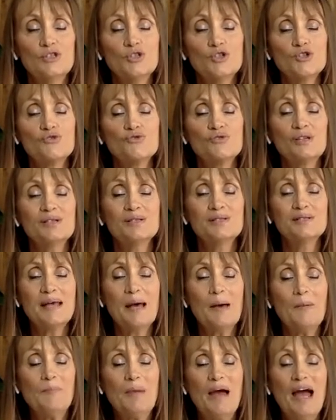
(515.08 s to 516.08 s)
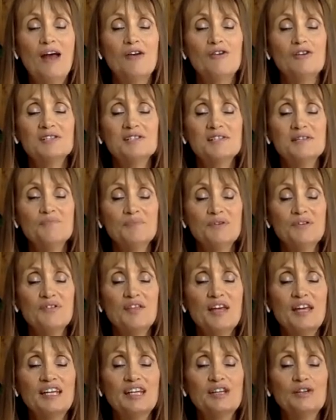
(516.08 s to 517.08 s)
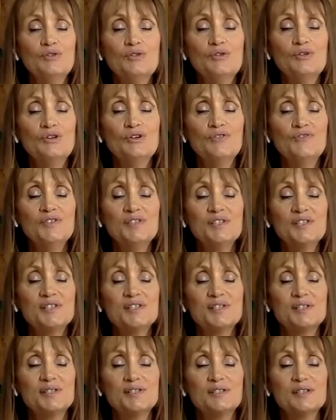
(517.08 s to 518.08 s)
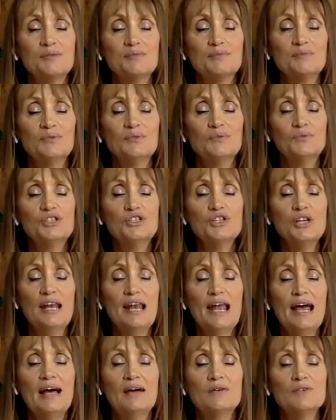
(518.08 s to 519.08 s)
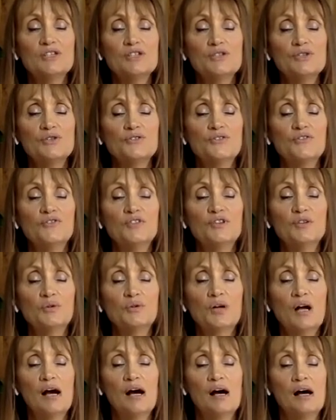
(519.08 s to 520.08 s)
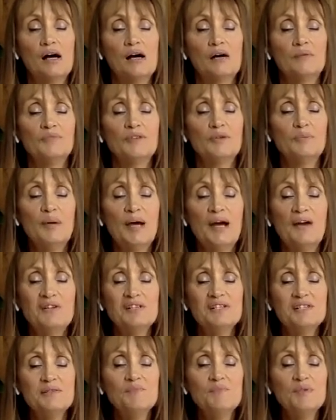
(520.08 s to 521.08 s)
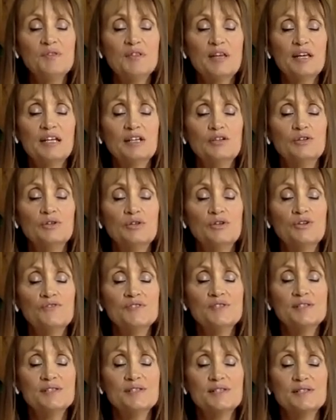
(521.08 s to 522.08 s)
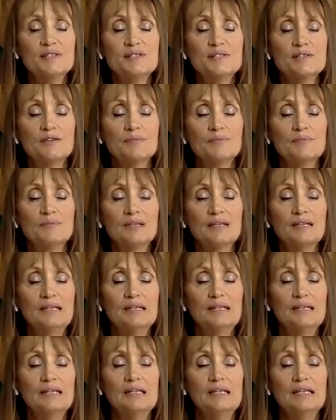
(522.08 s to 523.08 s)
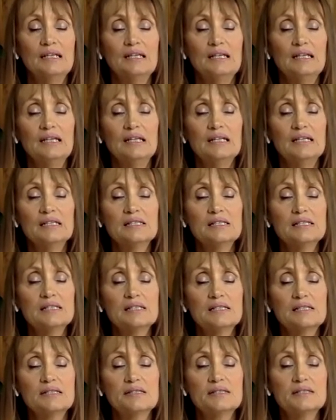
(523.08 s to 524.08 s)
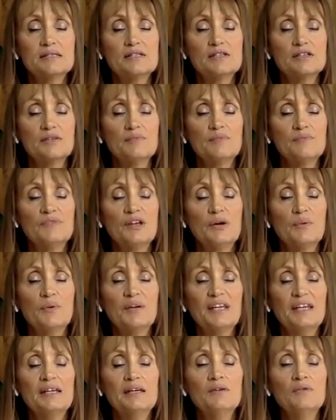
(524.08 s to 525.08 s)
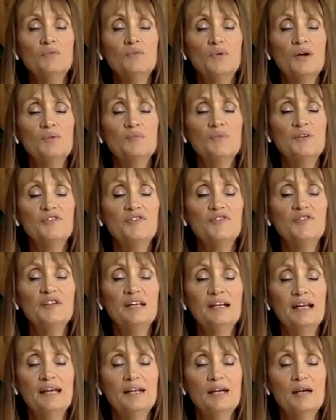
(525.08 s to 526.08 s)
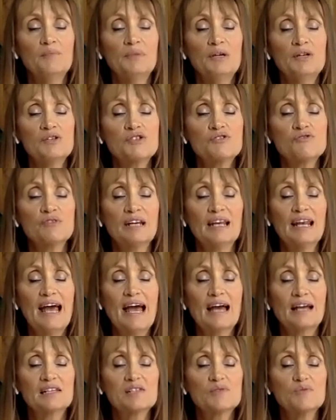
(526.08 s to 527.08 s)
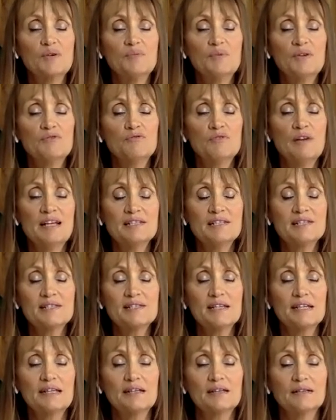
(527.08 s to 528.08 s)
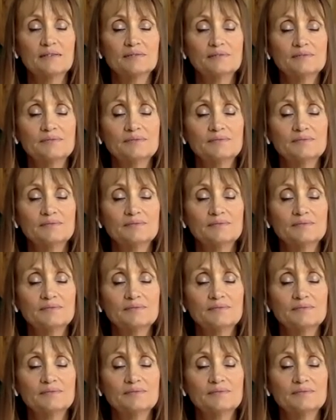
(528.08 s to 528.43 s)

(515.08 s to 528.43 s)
it triggers that parasympathetic nervous system, which allows you to feel calm. The parasympathetic nervous system is the system that we're in when we feel at our most relaxed, when we're resting.